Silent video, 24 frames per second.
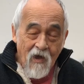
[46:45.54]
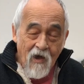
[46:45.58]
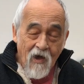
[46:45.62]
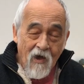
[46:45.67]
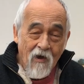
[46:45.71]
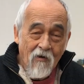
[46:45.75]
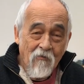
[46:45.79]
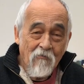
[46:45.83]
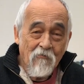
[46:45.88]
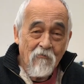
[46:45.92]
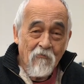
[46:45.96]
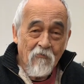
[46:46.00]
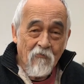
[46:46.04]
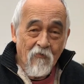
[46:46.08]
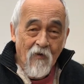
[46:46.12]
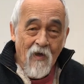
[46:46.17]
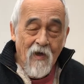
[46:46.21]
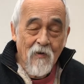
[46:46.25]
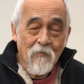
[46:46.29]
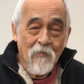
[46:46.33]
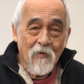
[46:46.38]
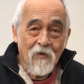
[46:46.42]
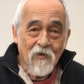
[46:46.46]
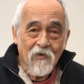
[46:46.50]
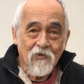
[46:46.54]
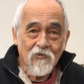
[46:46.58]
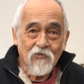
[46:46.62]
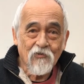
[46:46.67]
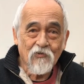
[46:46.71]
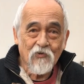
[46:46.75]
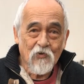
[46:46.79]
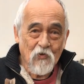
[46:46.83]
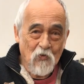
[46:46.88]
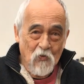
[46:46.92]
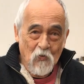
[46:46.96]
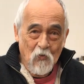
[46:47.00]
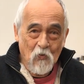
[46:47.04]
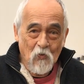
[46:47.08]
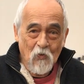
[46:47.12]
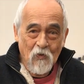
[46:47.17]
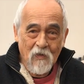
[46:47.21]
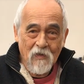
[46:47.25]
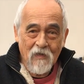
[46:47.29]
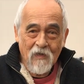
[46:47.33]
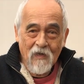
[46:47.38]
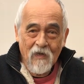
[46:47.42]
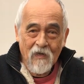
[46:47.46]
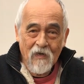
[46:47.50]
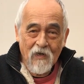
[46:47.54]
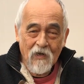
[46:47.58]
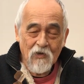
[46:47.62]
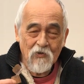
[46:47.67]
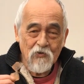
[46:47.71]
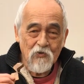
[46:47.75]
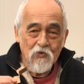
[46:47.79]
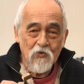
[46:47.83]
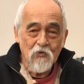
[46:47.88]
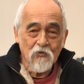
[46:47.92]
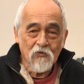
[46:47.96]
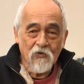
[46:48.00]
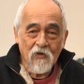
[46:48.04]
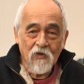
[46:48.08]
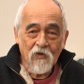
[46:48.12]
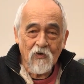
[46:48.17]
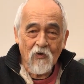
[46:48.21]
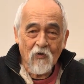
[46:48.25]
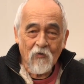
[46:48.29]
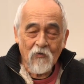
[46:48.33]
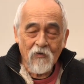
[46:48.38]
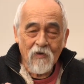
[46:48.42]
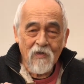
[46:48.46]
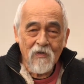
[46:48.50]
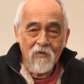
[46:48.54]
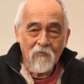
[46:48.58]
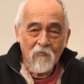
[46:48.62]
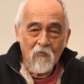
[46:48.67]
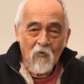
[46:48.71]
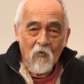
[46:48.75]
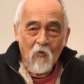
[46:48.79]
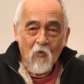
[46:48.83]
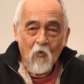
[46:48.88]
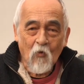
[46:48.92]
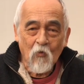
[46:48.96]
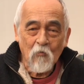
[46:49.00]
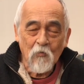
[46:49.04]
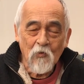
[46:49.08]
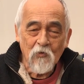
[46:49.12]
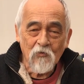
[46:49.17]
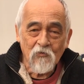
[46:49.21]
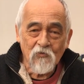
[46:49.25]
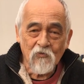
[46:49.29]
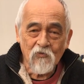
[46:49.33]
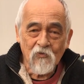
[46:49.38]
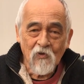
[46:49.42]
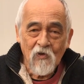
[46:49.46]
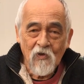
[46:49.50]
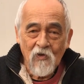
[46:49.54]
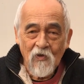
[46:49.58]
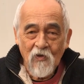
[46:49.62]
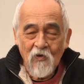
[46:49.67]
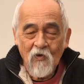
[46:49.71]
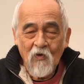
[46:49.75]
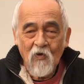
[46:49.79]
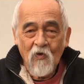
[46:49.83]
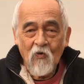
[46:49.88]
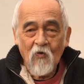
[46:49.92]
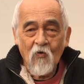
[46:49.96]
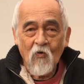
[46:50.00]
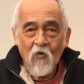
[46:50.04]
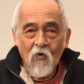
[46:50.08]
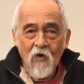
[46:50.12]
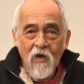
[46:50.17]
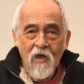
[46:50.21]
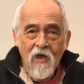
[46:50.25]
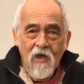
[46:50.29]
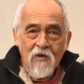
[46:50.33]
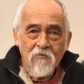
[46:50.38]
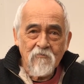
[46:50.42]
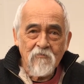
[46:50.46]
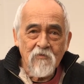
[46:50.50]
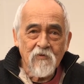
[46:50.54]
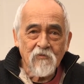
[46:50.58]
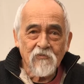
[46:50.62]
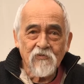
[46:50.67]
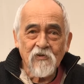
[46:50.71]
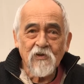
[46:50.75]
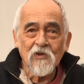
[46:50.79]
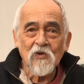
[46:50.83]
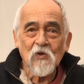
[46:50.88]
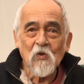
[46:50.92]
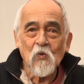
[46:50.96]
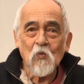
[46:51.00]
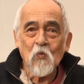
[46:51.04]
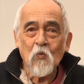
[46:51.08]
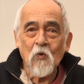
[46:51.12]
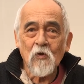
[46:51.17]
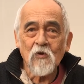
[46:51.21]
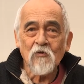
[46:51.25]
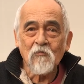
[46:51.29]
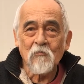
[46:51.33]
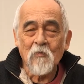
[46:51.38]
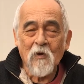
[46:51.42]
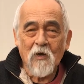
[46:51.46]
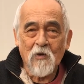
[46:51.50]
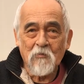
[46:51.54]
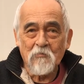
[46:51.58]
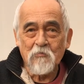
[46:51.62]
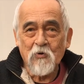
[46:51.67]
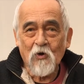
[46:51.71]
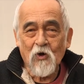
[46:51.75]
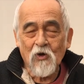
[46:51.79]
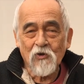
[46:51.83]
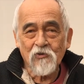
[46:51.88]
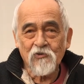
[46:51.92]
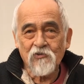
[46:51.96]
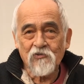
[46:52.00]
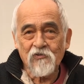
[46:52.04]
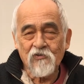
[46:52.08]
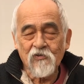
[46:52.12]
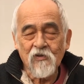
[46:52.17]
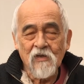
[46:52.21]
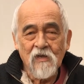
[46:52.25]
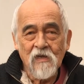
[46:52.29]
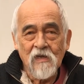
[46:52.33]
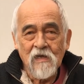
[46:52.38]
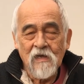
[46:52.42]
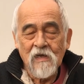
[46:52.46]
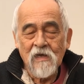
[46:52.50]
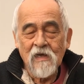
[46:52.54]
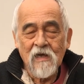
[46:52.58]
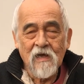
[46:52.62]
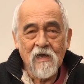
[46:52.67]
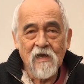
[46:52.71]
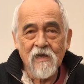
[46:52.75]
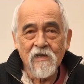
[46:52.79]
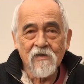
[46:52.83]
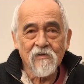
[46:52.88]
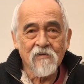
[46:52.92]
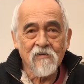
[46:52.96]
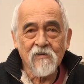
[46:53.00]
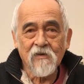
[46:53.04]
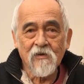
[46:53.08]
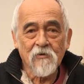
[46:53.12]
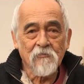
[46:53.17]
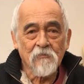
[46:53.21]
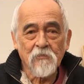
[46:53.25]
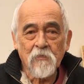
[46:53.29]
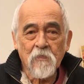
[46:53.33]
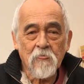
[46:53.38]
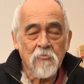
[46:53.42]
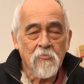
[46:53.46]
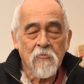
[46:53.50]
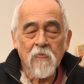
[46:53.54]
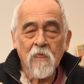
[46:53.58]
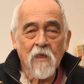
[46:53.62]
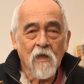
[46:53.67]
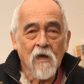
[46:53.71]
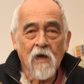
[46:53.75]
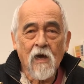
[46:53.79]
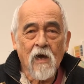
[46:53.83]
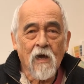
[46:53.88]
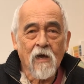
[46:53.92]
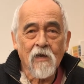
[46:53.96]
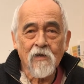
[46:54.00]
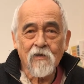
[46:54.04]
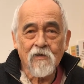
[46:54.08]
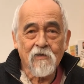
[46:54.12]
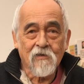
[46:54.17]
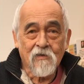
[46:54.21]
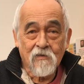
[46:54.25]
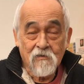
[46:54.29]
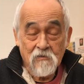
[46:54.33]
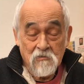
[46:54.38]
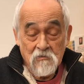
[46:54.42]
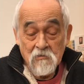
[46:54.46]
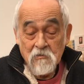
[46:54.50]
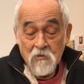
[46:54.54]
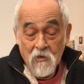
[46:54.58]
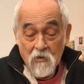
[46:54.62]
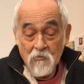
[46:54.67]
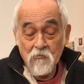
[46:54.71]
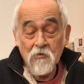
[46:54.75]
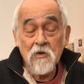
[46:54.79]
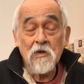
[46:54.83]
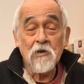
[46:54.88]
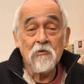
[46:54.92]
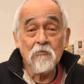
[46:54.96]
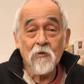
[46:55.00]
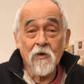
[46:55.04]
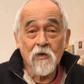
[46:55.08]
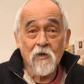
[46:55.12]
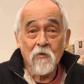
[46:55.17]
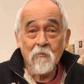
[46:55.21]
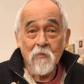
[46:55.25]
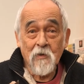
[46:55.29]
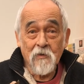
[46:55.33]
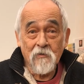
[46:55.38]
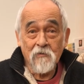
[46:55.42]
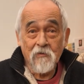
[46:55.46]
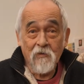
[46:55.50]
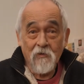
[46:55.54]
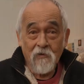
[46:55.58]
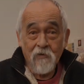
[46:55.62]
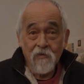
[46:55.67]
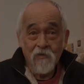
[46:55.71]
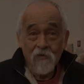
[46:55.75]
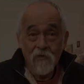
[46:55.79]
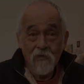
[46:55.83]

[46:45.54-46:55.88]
a fabulous tool, and I use it on almost every single one of my pots, and I really recommend it.